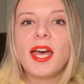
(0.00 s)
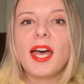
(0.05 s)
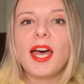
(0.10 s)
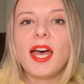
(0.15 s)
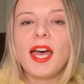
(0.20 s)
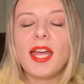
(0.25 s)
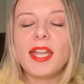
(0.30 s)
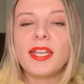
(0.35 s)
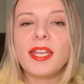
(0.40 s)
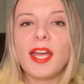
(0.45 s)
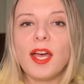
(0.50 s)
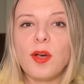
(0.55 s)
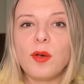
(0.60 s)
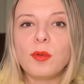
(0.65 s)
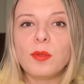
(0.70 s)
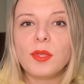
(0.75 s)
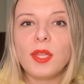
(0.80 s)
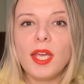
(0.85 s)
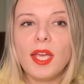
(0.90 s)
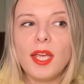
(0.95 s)
and now
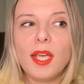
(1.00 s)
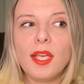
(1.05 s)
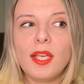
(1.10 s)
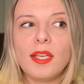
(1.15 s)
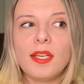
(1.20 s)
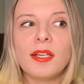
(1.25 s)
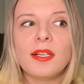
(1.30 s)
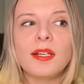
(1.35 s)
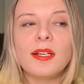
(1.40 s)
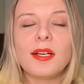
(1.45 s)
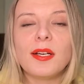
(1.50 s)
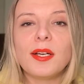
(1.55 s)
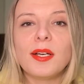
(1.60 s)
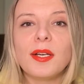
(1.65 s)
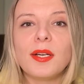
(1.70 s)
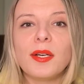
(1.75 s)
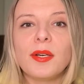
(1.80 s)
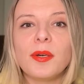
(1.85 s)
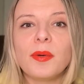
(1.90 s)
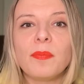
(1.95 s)
they
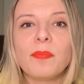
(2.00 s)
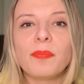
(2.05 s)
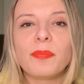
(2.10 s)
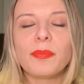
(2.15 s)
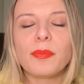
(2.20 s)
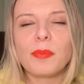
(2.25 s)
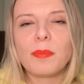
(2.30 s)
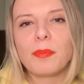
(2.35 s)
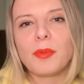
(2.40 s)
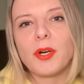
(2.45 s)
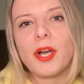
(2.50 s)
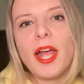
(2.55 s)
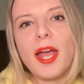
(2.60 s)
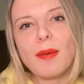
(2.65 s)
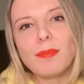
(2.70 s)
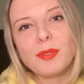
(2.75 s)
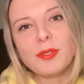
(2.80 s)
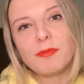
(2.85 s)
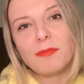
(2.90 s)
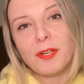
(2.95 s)
uh,
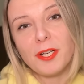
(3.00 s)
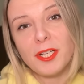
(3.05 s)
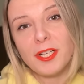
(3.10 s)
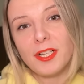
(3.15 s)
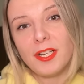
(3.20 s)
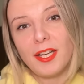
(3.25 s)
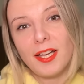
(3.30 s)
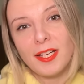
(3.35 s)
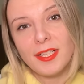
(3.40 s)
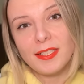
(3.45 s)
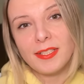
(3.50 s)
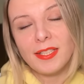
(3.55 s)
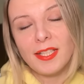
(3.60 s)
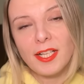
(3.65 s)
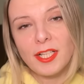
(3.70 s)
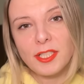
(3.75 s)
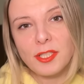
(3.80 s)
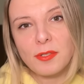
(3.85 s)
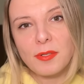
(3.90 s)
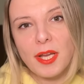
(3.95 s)
perhaps finalize their
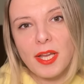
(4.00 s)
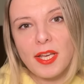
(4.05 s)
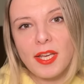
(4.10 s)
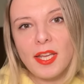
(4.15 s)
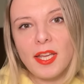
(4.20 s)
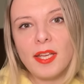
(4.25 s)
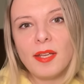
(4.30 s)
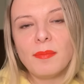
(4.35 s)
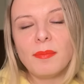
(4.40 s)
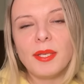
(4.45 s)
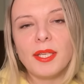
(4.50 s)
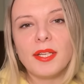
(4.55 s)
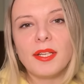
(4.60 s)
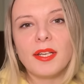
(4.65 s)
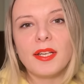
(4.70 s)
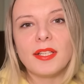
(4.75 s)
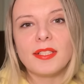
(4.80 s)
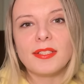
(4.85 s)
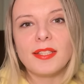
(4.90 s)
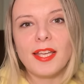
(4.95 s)
training
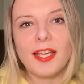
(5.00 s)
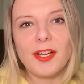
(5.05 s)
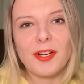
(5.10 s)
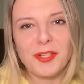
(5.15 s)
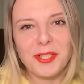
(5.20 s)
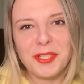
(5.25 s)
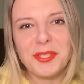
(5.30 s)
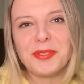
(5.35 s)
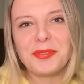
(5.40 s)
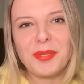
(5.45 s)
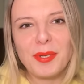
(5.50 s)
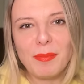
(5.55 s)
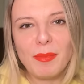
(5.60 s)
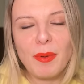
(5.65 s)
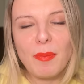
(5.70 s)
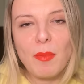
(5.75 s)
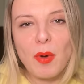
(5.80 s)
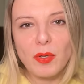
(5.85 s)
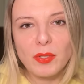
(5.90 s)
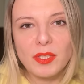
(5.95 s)
because they are extremely
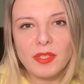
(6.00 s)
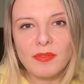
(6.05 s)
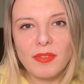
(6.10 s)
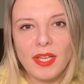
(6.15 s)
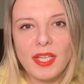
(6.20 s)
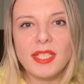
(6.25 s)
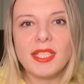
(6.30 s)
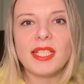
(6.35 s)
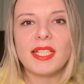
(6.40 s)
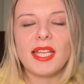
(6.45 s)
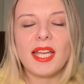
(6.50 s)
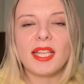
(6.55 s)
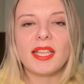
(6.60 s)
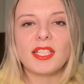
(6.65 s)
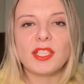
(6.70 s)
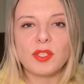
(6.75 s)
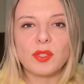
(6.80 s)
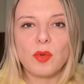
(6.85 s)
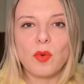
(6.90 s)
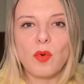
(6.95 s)
motivated and
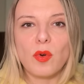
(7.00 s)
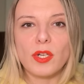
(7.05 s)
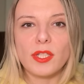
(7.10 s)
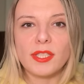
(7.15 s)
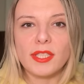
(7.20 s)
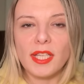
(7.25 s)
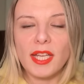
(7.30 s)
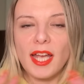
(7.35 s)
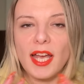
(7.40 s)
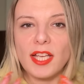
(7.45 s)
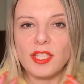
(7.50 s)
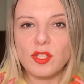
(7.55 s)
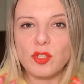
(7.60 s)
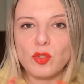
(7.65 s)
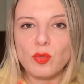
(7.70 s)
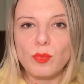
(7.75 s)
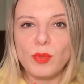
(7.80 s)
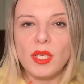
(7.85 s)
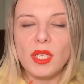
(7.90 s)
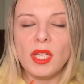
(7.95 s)
this course it has to
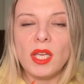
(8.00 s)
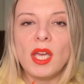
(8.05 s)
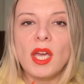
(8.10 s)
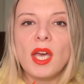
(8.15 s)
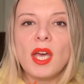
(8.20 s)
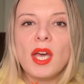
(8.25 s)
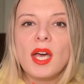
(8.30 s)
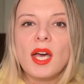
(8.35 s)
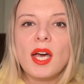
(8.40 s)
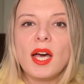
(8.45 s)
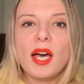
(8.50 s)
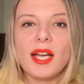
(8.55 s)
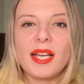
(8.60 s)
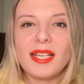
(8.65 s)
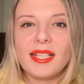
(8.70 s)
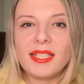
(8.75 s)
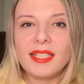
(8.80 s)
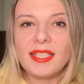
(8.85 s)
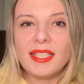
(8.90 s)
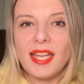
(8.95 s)
be uh,
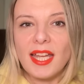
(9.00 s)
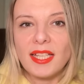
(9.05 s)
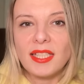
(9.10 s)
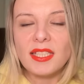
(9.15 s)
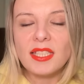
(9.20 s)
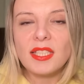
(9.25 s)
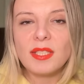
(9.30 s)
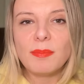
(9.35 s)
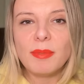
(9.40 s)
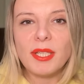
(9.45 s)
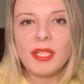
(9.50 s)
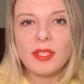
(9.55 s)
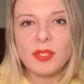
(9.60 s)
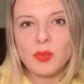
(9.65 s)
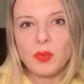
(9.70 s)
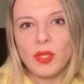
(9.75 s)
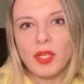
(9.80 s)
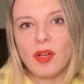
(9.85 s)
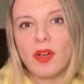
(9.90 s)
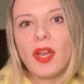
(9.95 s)
condensed because
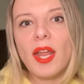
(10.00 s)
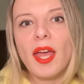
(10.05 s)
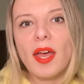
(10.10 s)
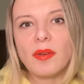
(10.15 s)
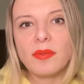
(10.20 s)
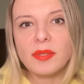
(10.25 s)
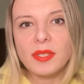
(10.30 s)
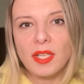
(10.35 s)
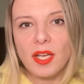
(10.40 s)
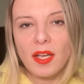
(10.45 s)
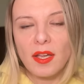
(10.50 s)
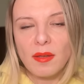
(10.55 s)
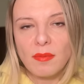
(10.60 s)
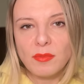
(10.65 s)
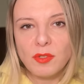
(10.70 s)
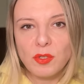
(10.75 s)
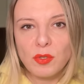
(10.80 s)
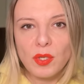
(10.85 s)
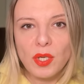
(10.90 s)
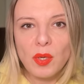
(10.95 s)
we don't have time
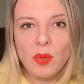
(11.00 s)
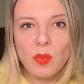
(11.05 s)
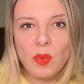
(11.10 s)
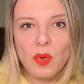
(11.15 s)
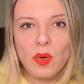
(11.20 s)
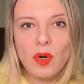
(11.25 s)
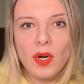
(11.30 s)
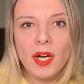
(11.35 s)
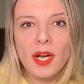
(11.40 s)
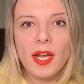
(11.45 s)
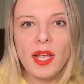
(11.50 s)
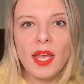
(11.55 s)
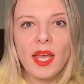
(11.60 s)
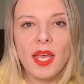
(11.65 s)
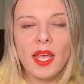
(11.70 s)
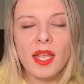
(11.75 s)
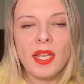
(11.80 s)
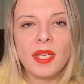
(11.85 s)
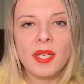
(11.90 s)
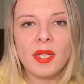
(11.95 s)
during war
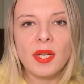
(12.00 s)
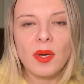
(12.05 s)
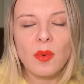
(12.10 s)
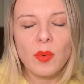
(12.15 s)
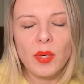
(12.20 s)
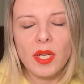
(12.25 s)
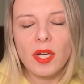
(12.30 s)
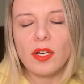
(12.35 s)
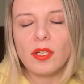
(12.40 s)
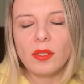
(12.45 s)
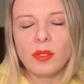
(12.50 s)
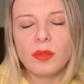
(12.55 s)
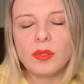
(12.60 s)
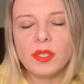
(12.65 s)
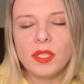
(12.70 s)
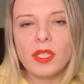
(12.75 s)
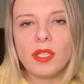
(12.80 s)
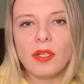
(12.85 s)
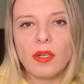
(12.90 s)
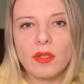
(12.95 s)
and we are
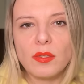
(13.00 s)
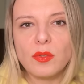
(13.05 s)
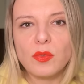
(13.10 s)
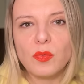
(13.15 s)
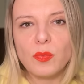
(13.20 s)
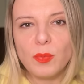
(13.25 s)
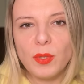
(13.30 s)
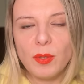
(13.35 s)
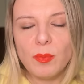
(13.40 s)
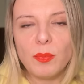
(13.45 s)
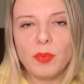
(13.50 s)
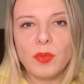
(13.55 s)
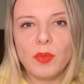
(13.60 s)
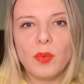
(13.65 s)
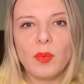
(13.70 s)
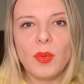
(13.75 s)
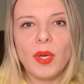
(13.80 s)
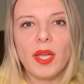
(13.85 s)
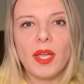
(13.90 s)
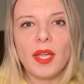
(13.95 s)
losing lots of people
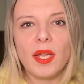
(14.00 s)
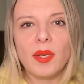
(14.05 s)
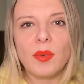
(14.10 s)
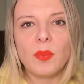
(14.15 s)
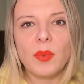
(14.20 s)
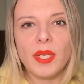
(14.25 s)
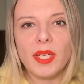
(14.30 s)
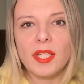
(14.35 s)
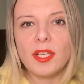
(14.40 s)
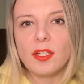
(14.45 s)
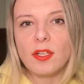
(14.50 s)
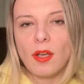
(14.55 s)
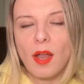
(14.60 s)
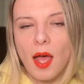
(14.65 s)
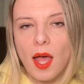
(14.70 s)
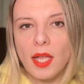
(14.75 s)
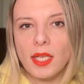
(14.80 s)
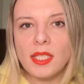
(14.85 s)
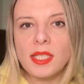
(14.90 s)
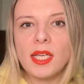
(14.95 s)
when we
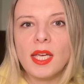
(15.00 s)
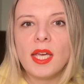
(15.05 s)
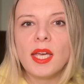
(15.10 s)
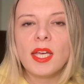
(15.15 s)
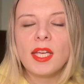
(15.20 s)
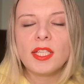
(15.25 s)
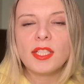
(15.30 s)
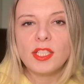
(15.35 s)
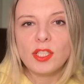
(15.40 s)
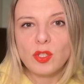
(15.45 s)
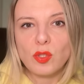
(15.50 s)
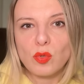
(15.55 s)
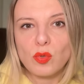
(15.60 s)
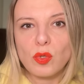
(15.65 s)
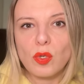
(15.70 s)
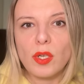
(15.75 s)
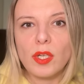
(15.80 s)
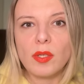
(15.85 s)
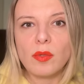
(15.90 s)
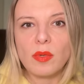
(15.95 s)
cannot
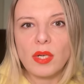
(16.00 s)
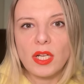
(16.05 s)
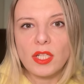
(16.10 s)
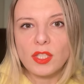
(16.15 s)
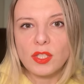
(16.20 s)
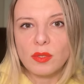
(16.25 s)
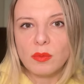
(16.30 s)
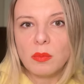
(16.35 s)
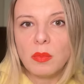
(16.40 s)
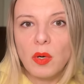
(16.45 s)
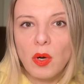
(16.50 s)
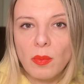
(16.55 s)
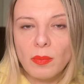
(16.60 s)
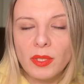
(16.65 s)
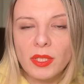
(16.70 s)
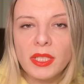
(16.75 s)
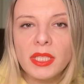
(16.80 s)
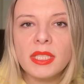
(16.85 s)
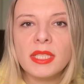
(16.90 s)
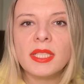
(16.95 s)
destroy Russian
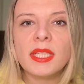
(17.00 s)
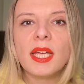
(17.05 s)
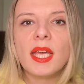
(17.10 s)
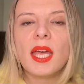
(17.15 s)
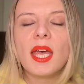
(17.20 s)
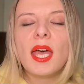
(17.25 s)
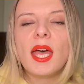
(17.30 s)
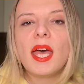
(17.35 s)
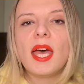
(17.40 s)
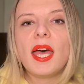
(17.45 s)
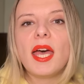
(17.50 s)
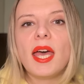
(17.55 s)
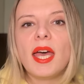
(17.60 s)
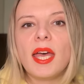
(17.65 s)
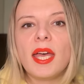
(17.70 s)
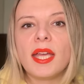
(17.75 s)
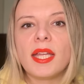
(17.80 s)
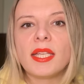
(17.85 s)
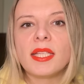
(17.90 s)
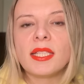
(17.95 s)
bombers
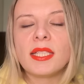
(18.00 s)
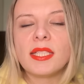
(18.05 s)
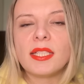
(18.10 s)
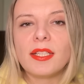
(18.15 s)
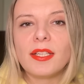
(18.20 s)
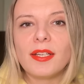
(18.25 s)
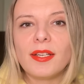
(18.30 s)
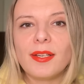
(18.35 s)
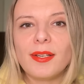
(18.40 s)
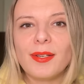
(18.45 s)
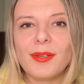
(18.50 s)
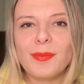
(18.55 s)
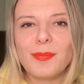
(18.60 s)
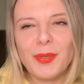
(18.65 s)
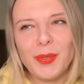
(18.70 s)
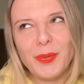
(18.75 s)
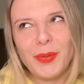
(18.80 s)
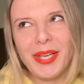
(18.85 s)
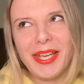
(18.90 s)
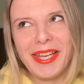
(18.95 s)
and uh, well
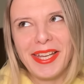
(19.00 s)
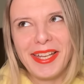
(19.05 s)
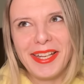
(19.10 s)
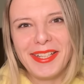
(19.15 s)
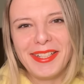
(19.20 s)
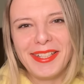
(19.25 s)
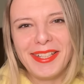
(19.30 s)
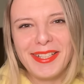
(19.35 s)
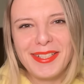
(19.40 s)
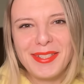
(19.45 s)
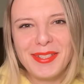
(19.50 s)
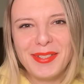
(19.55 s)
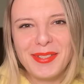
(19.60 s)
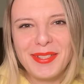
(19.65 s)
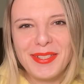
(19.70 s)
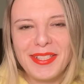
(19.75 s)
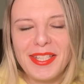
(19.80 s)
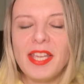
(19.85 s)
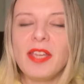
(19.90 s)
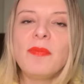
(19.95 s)
we can as you
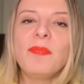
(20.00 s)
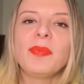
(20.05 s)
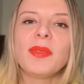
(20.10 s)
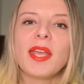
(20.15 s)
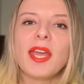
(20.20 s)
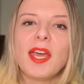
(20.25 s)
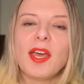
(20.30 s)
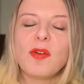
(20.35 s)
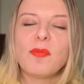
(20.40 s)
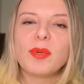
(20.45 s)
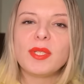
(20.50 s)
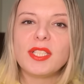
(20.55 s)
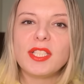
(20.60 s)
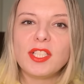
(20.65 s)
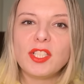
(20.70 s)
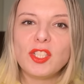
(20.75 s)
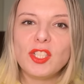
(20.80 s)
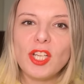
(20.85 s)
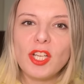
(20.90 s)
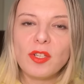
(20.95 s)
see but in
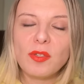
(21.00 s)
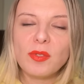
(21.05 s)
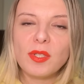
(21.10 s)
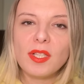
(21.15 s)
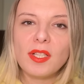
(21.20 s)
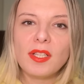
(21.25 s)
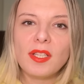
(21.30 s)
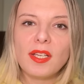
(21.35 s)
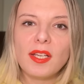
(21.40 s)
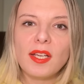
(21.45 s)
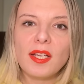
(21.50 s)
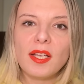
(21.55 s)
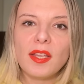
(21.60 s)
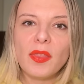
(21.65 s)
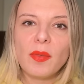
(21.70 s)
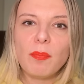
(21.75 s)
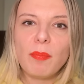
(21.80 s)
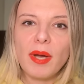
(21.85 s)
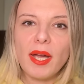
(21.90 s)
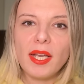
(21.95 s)
general uh, the
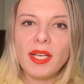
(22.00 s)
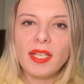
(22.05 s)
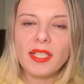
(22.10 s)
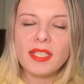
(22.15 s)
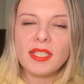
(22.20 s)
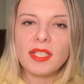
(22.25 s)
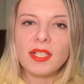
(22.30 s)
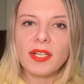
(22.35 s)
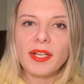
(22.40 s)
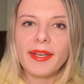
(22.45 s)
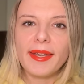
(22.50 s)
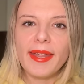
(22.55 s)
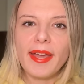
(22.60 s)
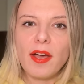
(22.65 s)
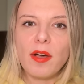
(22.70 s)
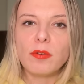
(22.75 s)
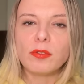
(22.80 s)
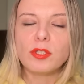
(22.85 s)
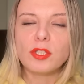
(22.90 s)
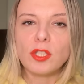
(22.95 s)
pilots are
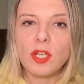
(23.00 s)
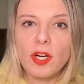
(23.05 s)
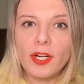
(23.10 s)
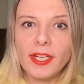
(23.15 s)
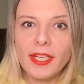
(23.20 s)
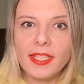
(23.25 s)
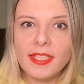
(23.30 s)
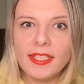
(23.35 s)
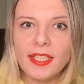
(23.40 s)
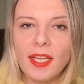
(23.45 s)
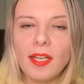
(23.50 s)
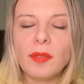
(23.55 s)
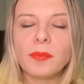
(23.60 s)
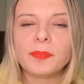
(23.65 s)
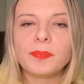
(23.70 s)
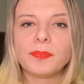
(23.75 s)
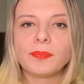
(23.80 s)
now targeting